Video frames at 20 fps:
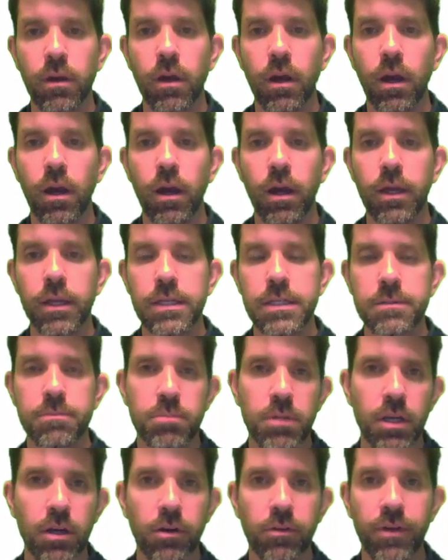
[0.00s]
And
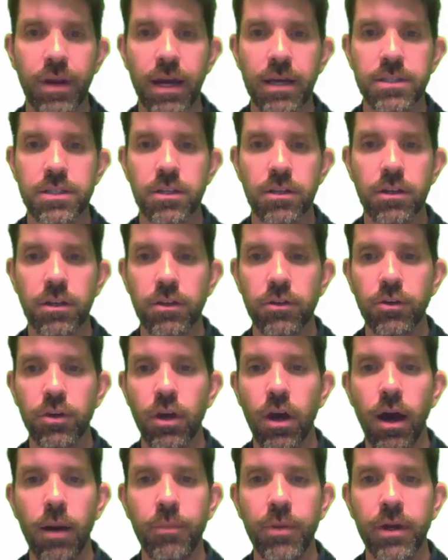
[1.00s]
you know, if it asks you to, you can
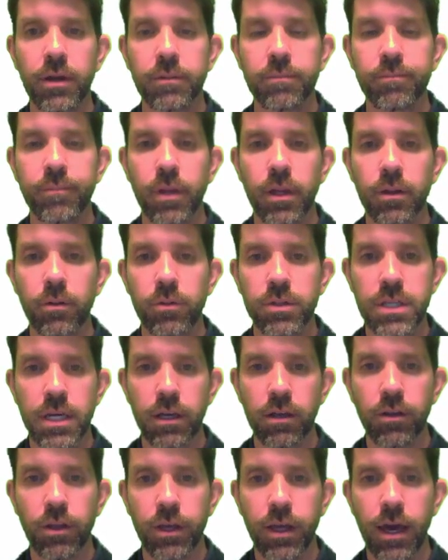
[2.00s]
copy it and we'll take
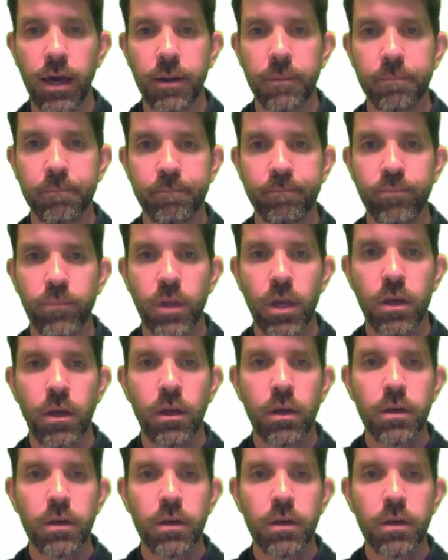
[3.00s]
a look at it.